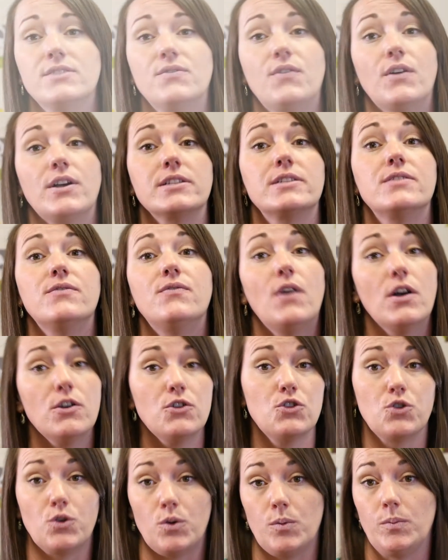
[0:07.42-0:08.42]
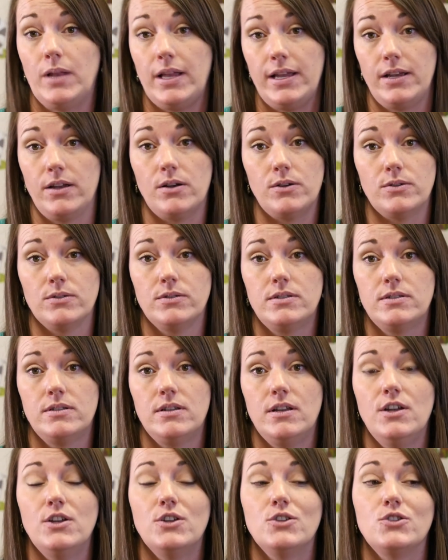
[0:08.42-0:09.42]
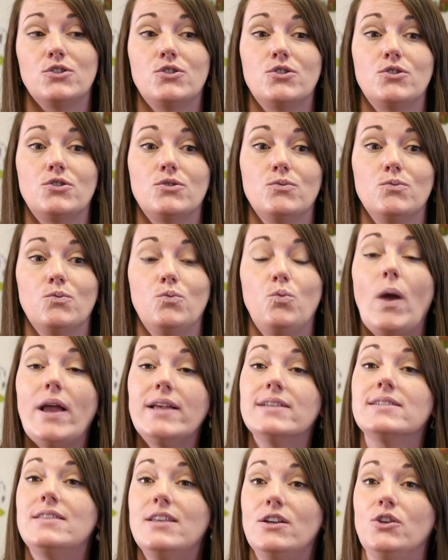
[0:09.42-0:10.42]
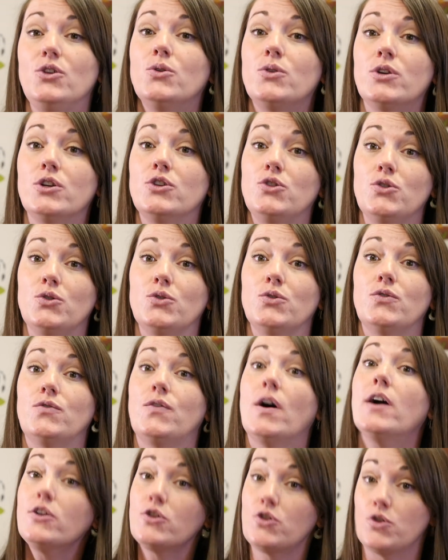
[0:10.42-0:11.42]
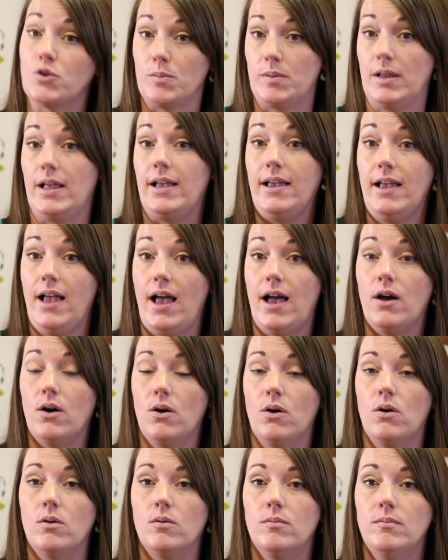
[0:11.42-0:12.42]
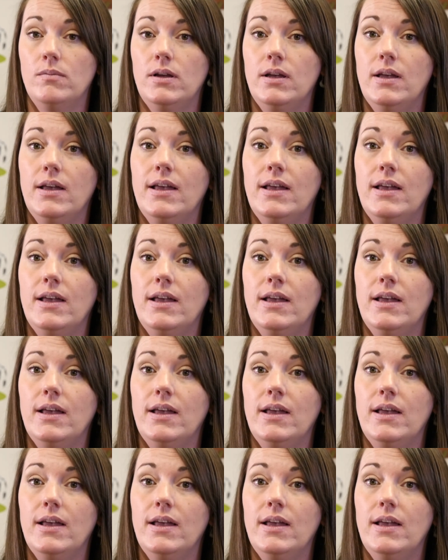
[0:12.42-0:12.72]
far as functional play goes, ways that you can do functional play at home